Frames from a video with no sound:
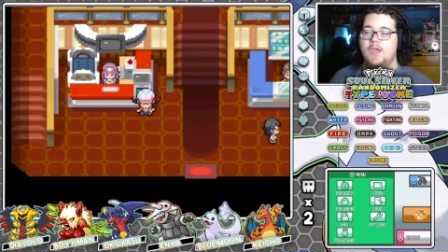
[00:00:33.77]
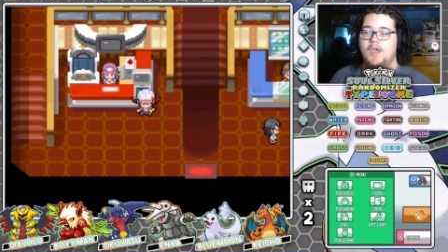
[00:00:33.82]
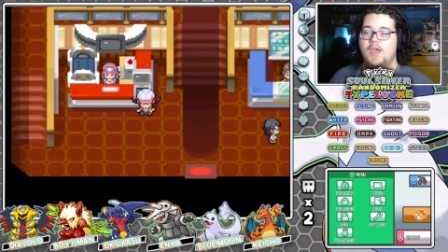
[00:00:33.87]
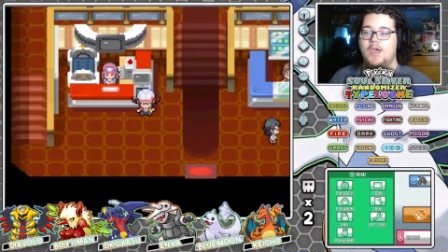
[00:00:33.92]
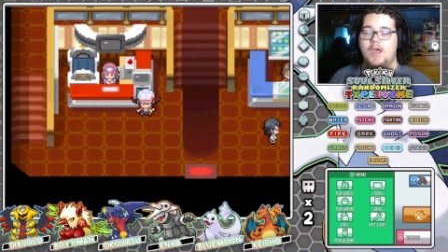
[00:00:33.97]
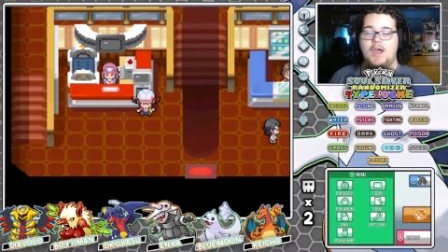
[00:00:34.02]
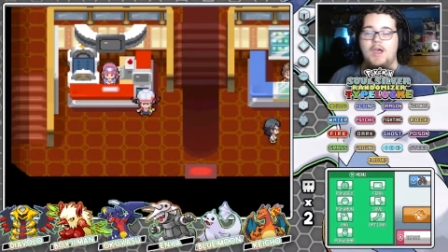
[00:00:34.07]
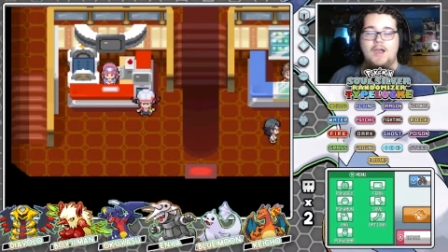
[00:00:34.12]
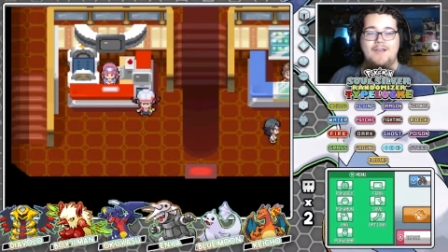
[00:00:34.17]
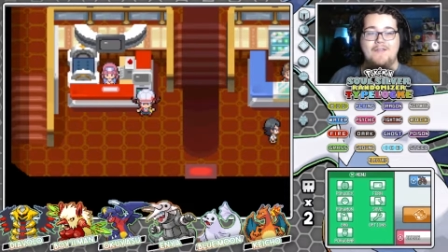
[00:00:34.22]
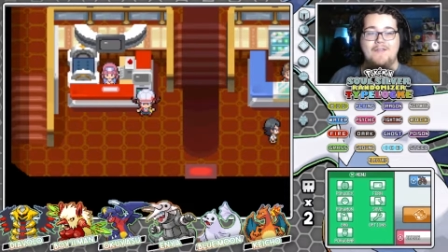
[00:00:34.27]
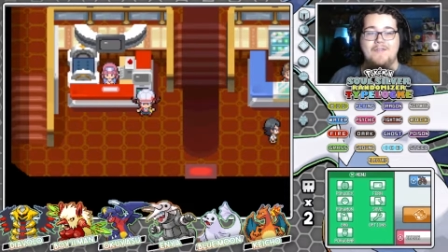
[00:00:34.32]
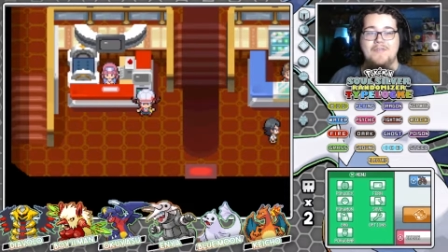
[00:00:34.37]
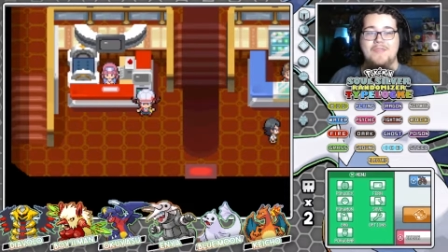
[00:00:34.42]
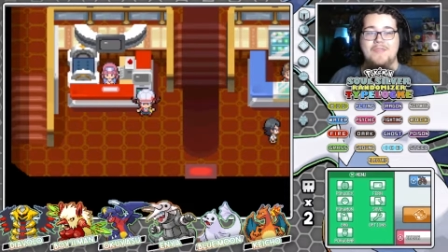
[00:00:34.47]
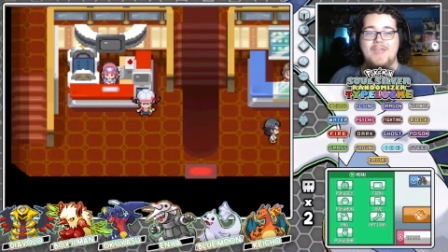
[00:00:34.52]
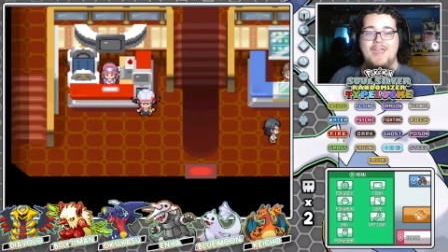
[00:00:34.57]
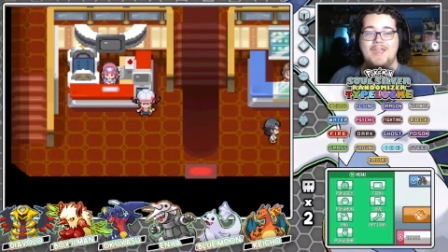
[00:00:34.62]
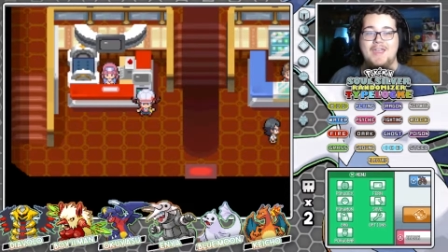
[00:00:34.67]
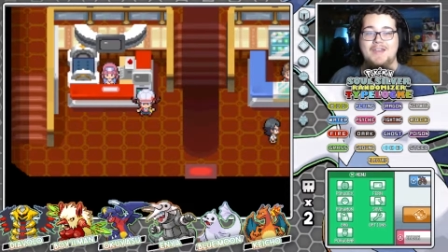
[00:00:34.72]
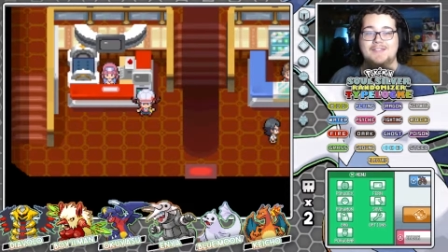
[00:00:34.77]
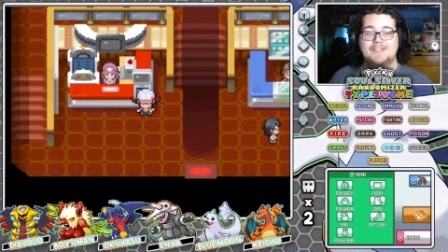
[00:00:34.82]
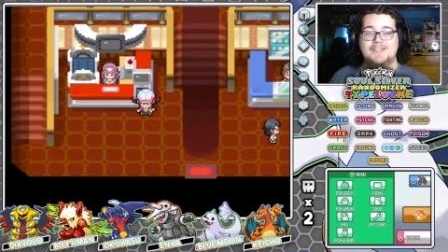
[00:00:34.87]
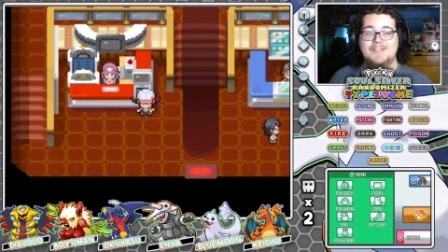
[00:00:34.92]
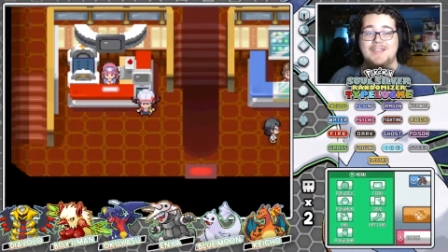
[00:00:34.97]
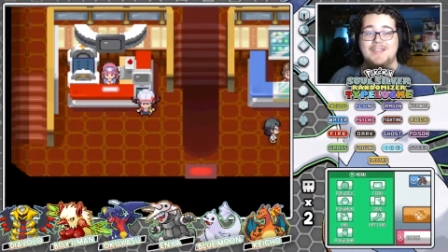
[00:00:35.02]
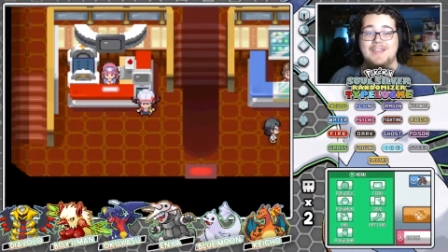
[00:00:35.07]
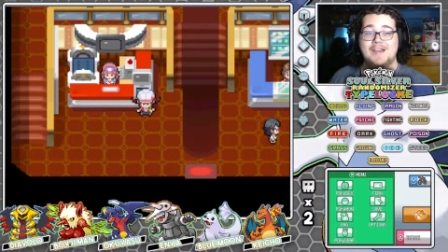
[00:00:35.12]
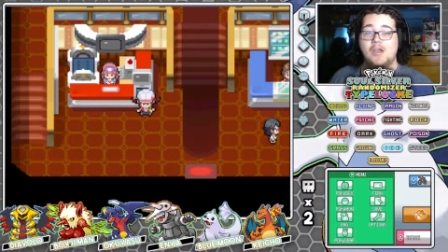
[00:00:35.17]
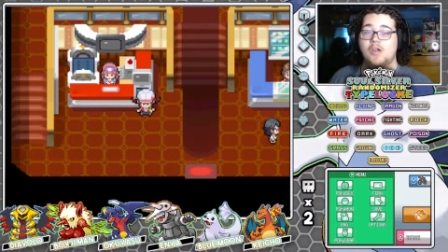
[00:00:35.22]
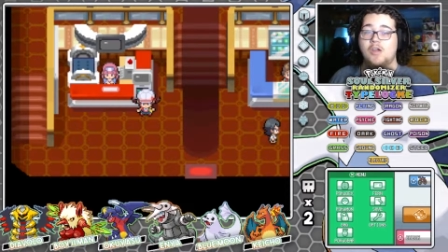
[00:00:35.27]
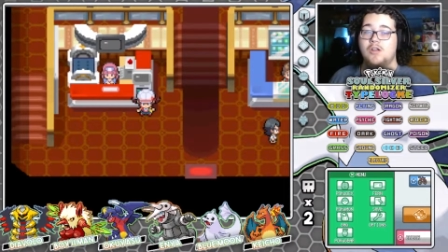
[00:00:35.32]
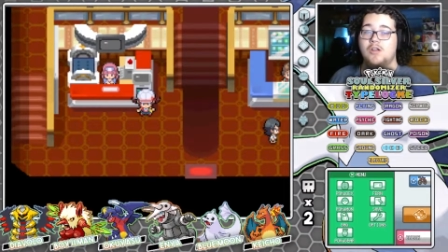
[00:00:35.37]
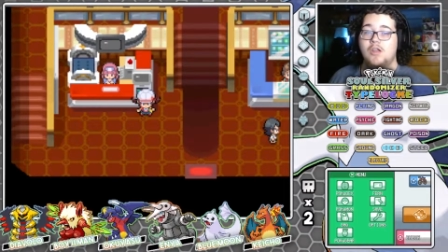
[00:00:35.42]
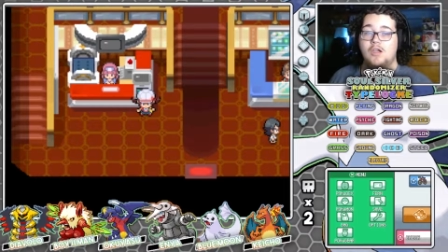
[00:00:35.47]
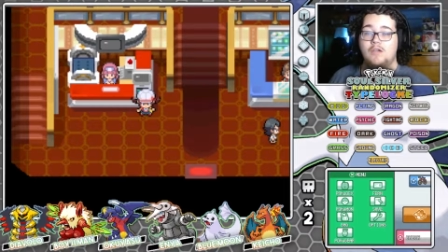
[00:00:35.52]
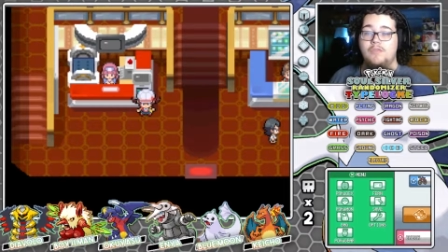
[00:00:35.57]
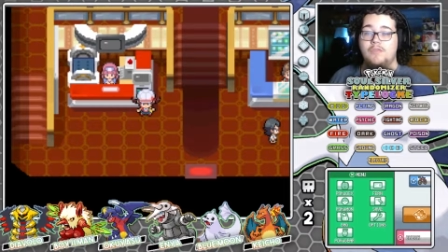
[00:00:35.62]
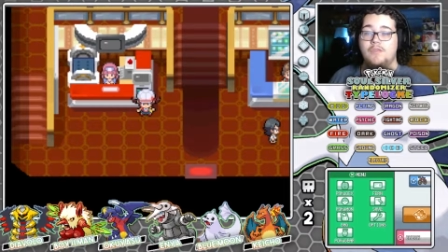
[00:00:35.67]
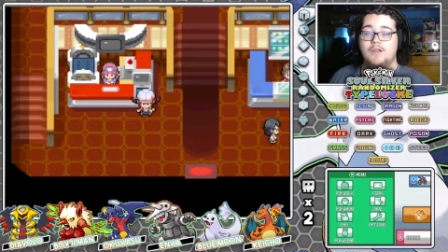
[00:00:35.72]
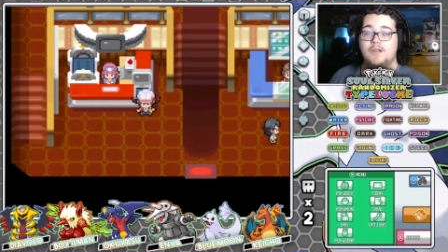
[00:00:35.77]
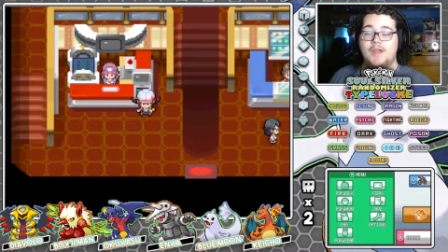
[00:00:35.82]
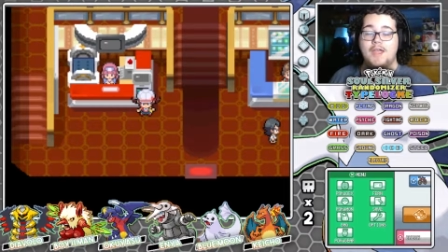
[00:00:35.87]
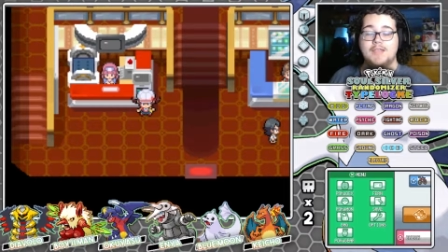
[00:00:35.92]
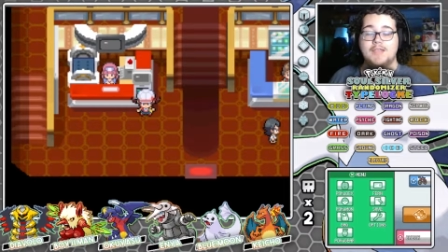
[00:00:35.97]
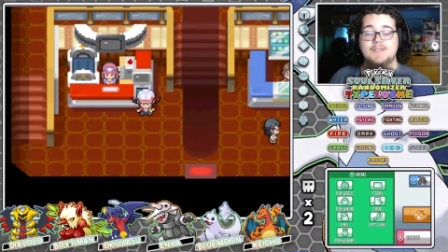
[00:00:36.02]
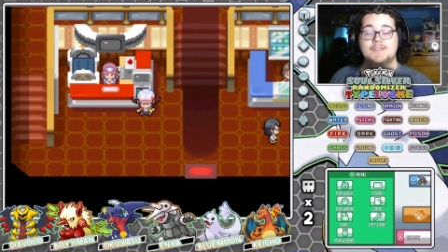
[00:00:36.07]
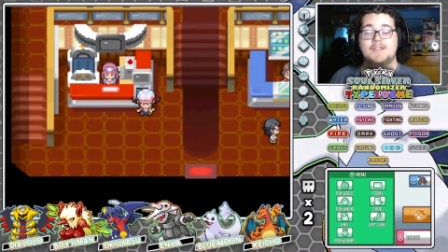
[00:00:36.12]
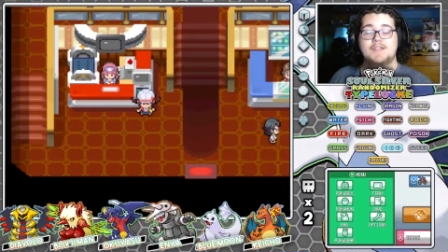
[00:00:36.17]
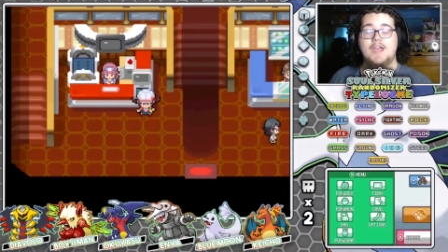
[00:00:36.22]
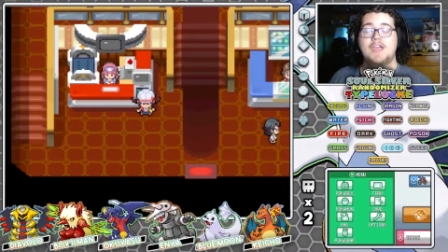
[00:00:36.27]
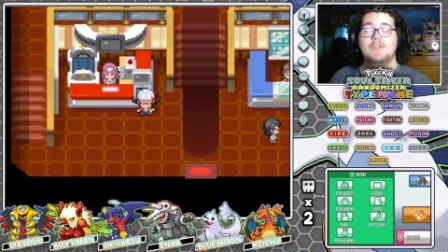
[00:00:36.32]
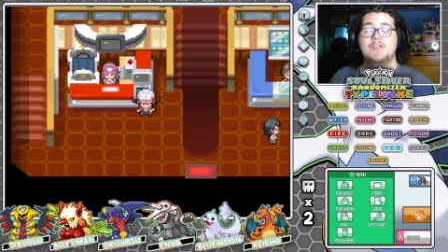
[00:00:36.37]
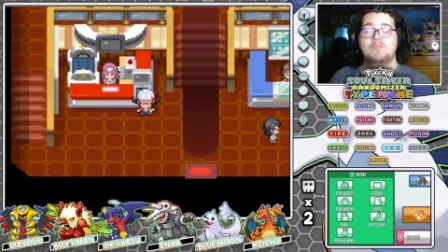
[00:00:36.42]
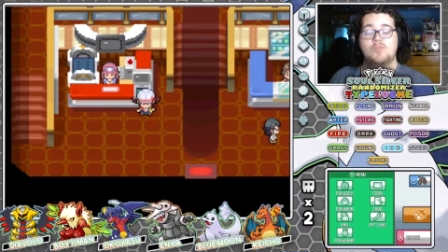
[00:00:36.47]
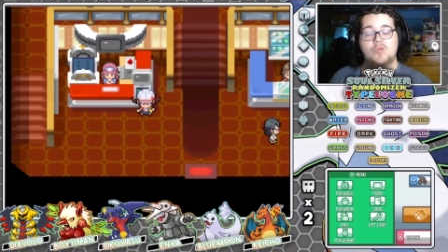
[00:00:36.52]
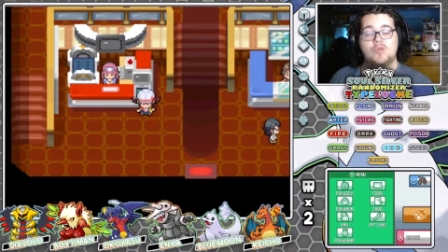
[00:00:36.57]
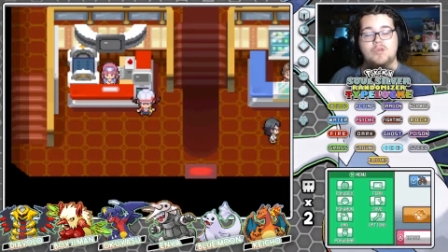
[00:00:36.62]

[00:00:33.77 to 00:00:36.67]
that it unlocked the last type